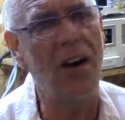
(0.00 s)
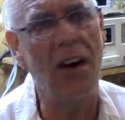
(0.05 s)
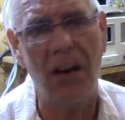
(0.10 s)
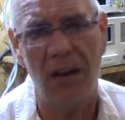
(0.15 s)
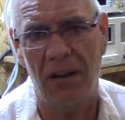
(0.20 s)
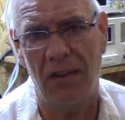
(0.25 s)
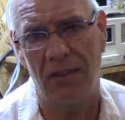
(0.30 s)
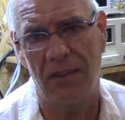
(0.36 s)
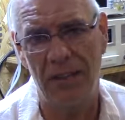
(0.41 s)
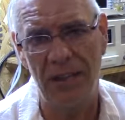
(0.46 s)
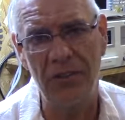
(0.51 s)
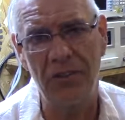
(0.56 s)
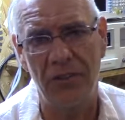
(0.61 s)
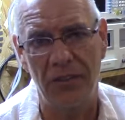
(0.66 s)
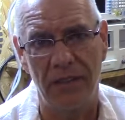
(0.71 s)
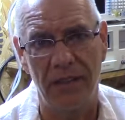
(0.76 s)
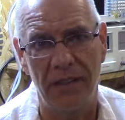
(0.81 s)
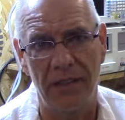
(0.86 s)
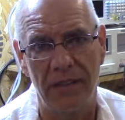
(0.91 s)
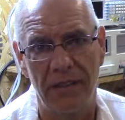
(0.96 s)
all,
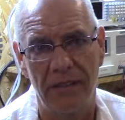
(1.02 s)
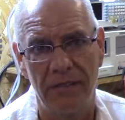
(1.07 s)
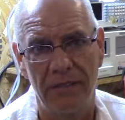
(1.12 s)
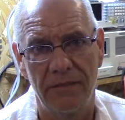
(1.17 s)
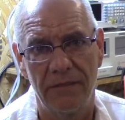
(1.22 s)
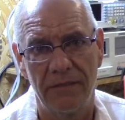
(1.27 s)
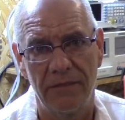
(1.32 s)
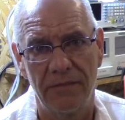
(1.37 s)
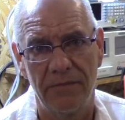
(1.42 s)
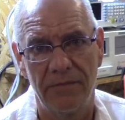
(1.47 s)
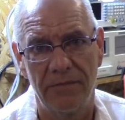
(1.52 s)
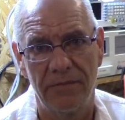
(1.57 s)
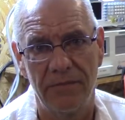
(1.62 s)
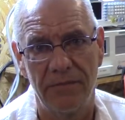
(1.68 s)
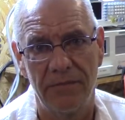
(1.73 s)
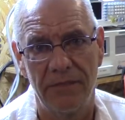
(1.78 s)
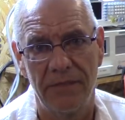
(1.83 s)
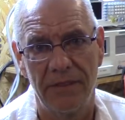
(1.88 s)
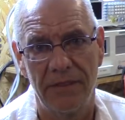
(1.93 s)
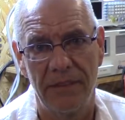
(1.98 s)
literally,
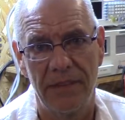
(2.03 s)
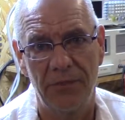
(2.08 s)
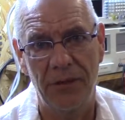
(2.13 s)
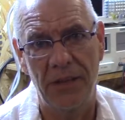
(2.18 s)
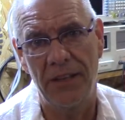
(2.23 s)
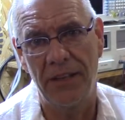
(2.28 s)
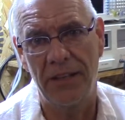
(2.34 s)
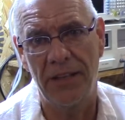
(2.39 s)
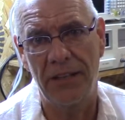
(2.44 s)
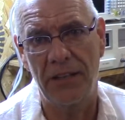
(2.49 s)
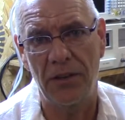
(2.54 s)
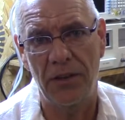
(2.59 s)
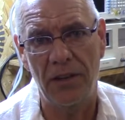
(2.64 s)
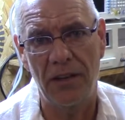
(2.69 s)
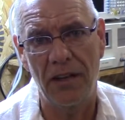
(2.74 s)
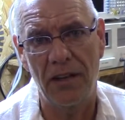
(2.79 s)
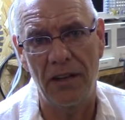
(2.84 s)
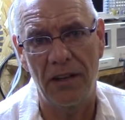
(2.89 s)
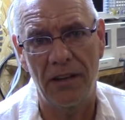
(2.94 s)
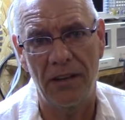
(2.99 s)
with an electric
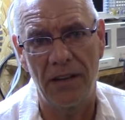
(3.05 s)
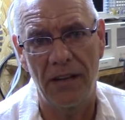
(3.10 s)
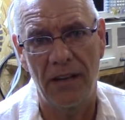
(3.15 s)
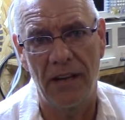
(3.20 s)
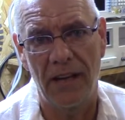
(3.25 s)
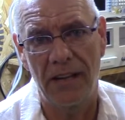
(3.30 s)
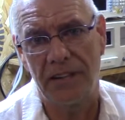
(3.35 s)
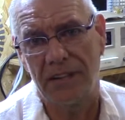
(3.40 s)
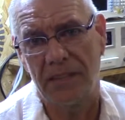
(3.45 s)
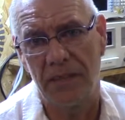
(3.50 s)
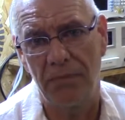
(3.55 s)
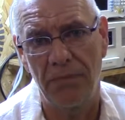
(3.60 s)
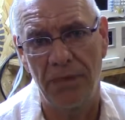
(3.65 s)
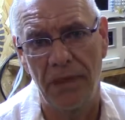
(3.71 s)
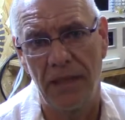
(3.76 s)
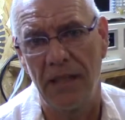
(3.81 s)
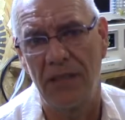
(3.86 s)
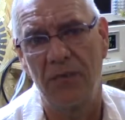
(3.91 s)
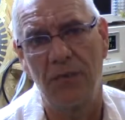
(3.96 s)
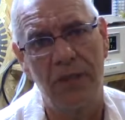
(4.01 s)
car. Except
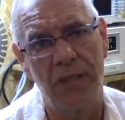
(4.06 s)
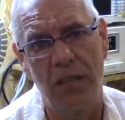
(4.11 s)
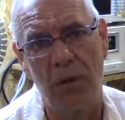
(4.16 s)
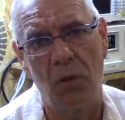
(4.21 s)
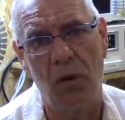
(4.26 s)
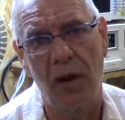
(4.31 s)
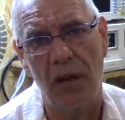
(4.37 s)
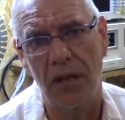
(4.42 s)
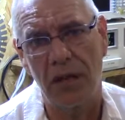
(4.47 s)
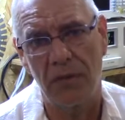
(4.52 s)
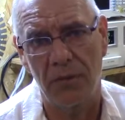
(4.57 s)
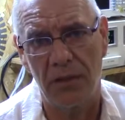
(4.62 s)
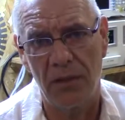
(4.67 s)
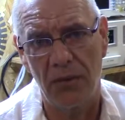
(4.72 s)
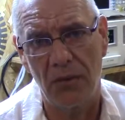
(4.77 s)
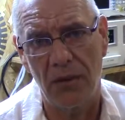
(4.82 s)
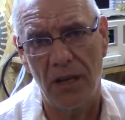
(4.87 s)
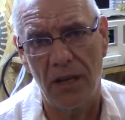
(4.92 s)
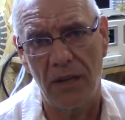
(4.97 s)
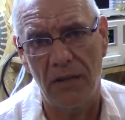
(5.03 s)
it's very quiet when you
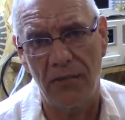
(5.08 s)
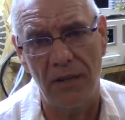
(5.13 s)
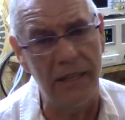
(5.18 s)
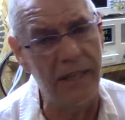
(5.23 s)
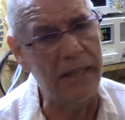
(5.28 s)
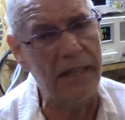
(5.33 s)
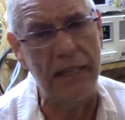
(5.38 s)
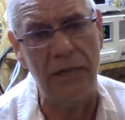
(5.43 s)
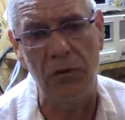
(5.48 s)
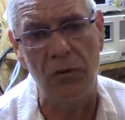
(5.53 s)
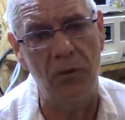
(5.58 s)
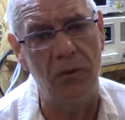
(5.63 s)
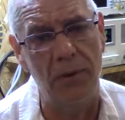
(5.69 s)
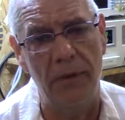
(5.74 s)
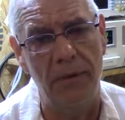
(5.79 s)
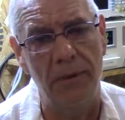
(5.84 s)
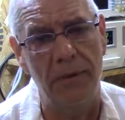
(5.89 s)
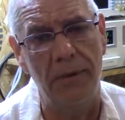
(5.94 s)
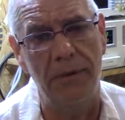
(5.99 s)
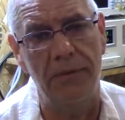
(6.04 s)
drive, and it can go
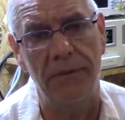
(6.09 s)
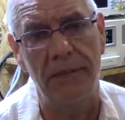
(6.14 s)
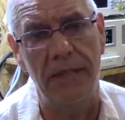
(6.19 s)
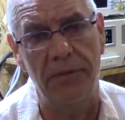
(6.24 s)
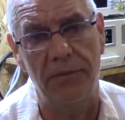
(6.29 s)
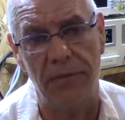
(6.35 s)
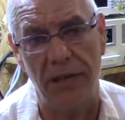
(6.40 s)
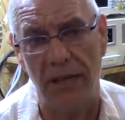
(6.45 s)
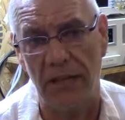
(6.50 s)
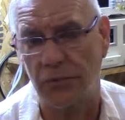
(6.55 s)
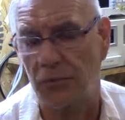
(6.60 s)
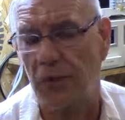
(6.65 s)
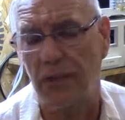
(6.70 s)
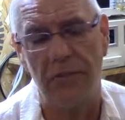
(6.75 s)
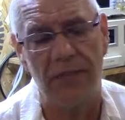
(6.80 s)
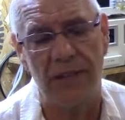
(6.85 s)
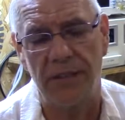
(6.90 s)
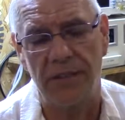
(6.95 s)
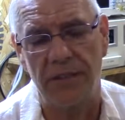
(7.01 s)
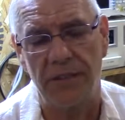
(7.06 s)
really, really, really fast, way
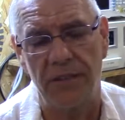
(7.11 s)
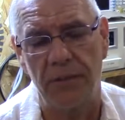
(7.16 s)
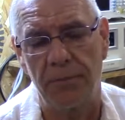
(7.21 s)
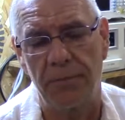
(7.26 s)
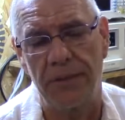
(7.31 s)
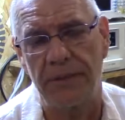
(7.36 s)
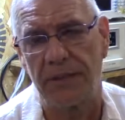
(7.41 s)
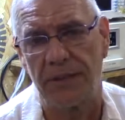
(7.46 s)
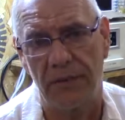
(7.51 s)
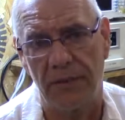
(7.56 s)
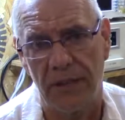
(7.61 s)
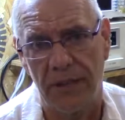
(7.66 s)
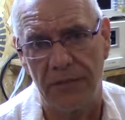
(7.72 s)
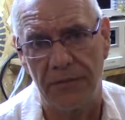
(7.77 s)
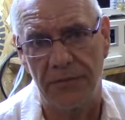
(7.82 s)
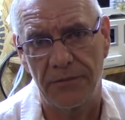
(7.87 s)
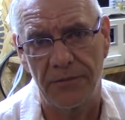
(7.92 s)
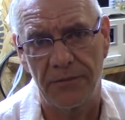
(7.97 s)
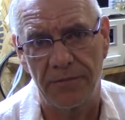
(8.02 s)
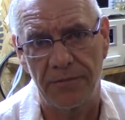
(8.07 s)
faster than piston drive,
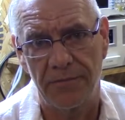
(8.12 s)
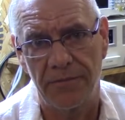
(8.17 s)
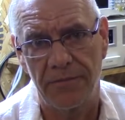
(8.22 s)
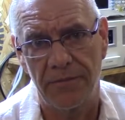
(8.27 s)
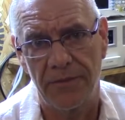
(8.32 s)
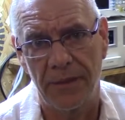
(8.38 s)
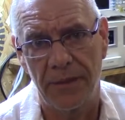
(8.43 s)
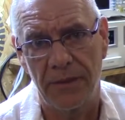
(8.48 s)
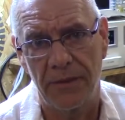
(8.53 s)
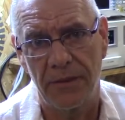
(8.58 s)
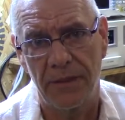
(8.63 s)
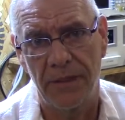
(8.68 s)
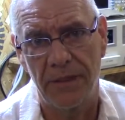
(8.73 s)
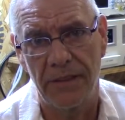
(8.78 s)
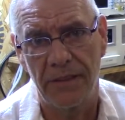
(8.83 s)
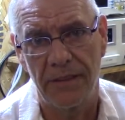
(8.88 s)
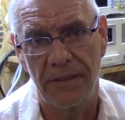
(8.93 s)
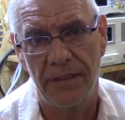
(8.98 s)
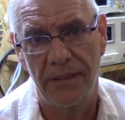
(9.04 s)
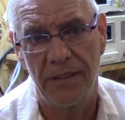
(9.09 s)

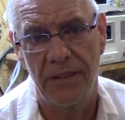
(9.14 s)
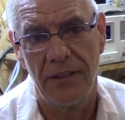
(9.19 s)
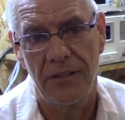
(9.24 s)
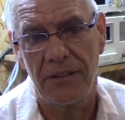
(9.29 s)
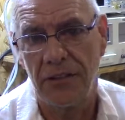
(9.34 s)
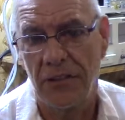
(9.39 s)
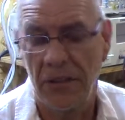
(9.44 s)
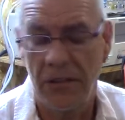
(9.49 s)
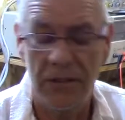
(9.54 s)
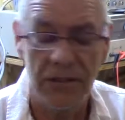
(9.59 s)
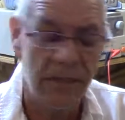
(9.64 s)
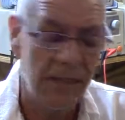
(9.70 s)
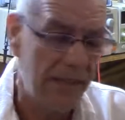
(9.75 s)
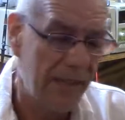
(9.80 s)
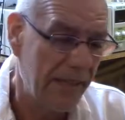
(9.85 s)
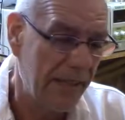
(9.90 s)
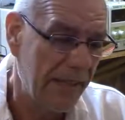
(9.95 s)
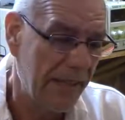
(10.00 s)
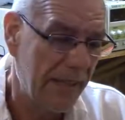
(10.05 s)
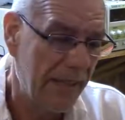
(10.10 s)
right? So
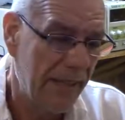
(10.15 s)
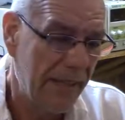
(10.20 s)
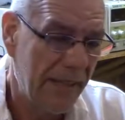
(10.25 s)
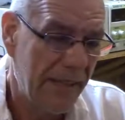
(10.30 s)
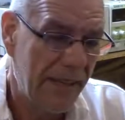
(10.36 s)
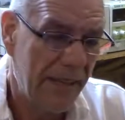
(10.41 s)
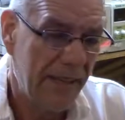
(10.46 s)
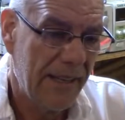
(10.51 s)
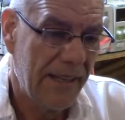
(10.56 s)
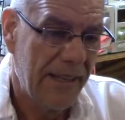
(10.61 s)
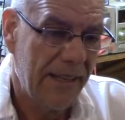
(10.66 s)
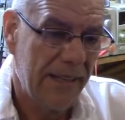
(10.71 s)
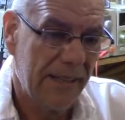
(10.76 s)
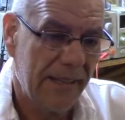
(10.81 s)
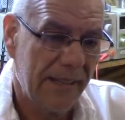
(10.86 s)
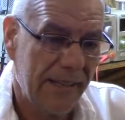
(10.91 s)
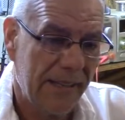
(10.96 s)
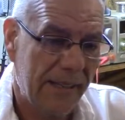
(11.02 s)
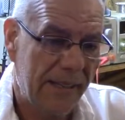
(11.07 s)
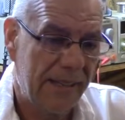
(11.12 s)

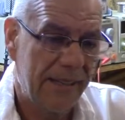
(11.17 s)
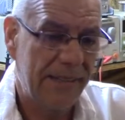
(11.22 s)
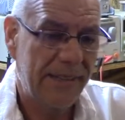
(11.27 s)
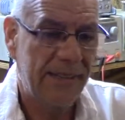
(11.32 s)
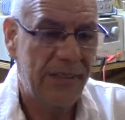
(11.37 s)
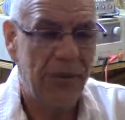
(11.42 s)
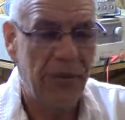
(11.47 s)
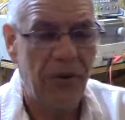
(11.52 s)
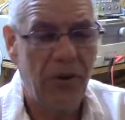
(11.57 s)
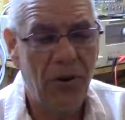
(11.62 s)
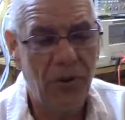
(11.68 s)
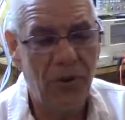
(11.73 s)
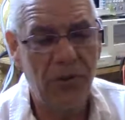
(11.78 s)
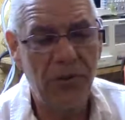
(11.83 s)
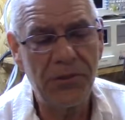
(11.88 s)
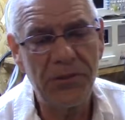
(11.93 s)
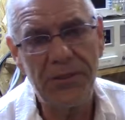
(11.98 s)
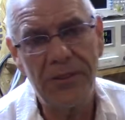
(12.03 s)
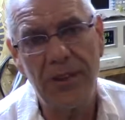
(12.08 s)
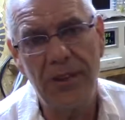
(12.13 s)
there's the whole
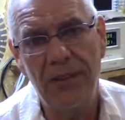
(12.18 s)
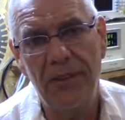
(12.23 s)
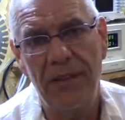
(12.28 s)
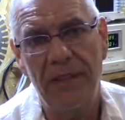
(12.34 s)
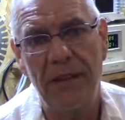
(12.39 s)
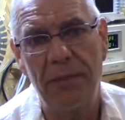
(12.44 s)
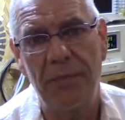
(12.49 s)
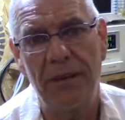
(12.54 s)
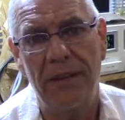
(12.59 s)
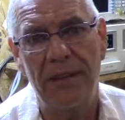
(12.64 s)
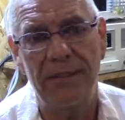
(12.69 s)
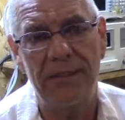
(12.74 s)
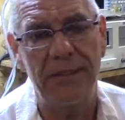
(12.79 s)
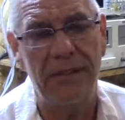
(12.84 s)
story about